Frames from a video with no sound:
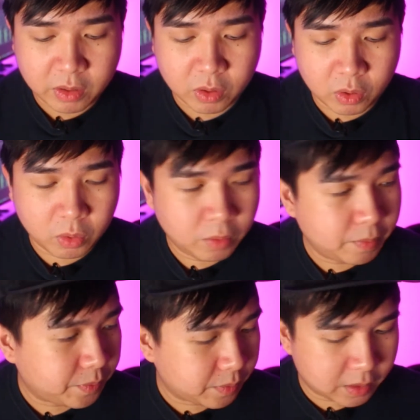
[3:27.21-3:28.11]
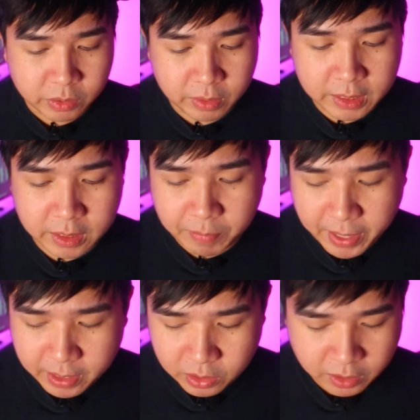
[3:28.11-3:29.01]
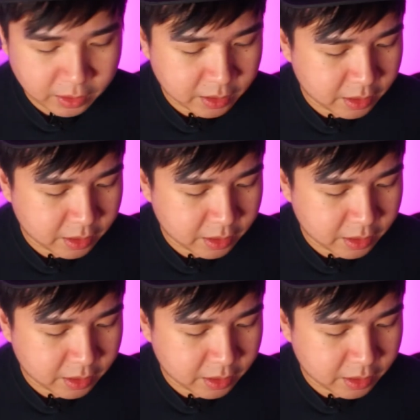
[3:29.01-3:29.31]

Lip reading: Cool. So this is the packaging.